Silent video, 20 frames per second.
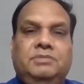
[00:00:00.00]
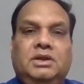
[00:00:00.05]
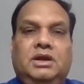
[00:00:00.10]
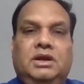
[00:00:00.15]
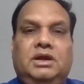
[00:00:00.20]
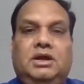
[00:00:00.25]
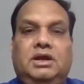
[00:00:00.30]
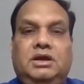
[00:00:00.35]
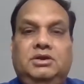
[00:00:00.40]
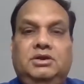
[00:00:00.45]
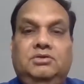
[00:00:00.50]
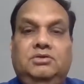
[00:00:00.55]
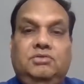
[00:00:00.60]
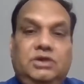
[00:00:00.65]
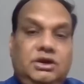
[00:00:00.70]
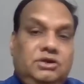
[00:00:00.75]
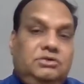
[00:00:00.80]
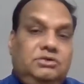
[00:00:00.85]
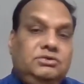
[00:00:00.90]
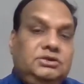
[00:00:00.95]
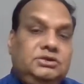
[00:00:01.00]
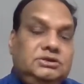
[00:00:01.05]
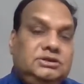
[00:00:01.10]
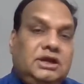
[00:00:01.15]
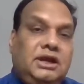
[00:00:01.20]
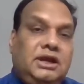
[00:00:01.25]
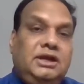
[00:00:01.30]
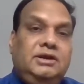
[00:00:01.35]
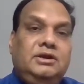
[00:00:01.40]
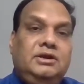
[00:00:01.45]
You need to
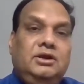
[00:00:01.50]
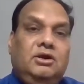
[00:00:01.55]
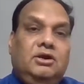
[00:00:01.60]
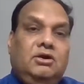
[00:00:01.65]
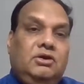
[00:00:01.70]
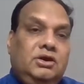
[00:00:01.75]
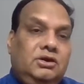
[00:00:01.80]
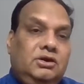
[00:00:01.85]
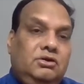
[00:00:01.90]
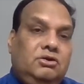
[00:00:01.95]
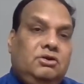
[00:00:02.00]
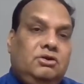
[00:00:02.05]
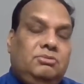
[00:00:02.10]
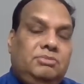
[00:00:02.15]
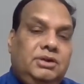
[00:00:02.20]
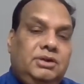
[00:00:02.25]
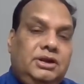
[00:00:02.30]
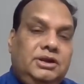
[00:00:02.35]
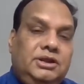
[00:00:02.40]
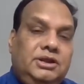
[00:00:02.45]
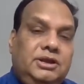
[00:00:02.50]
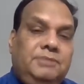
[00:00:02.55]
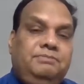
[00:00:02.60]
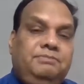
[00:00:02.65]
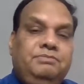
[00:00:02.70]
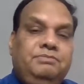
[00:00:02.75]
design or incorporate the